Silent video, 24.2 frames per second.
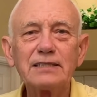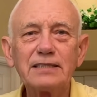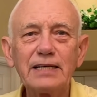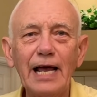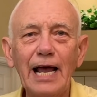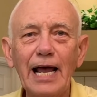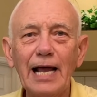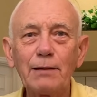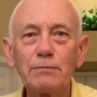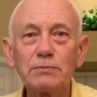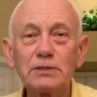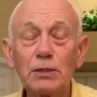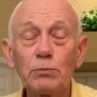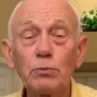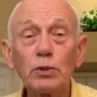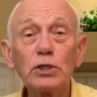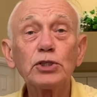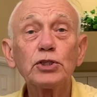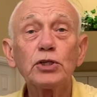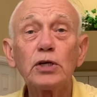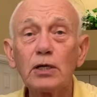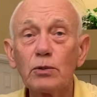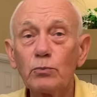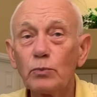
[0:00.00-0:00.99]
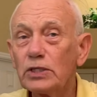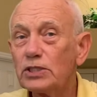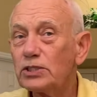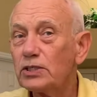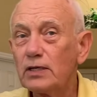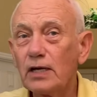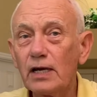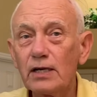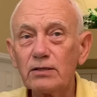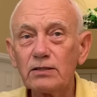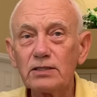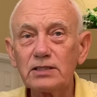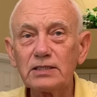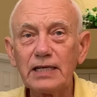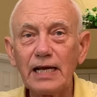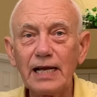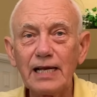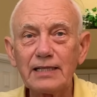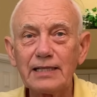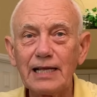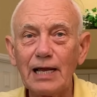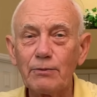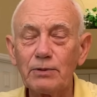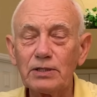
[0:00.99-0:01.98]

times. And we should. We should understand that.